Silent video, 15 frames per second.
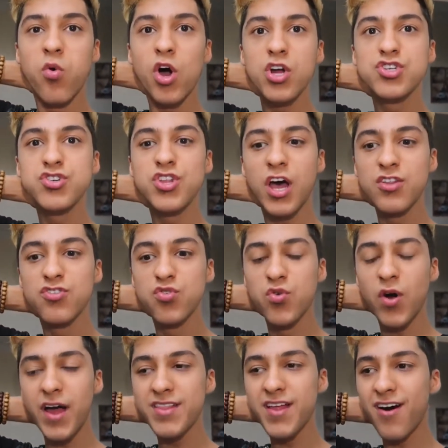What should I do
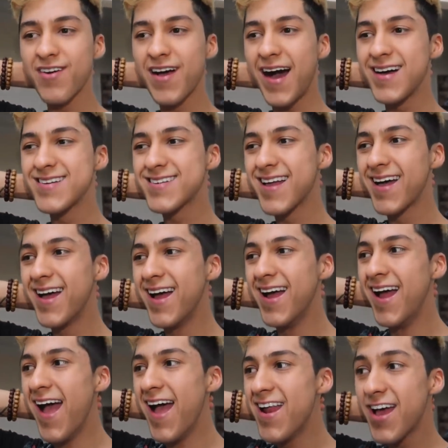right now, guys?
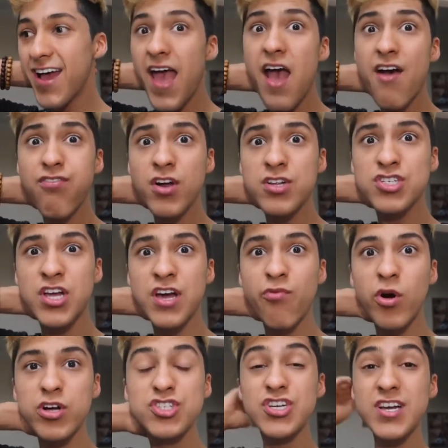Like, F one chef
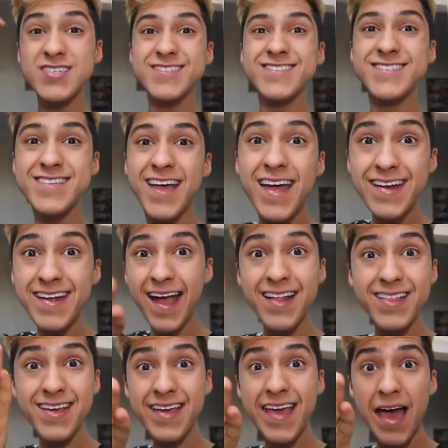was just staring
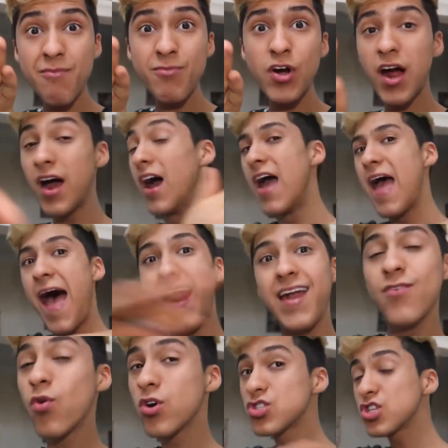at the camera
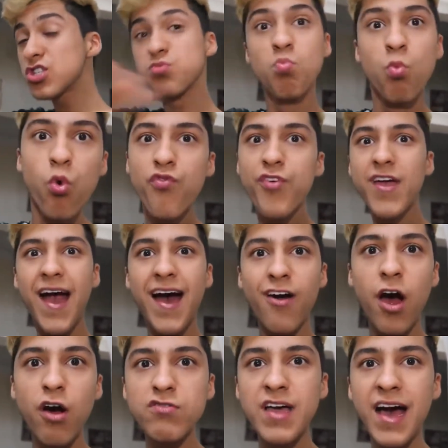and it was just moving
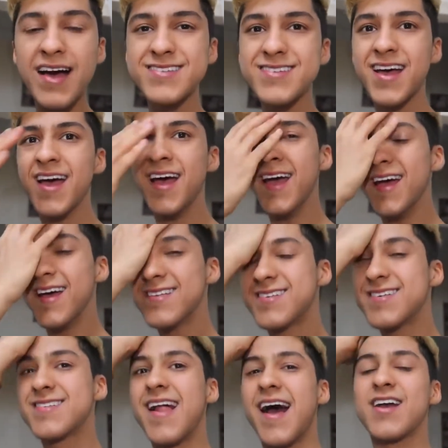around, guys.
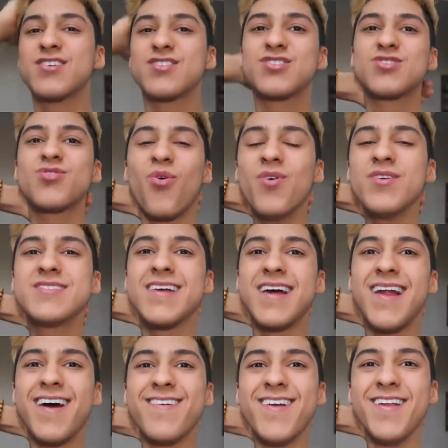It is like so
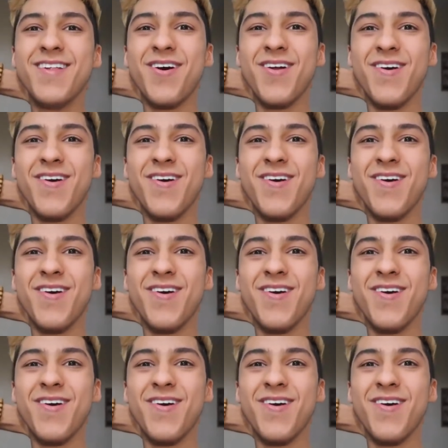insane. I really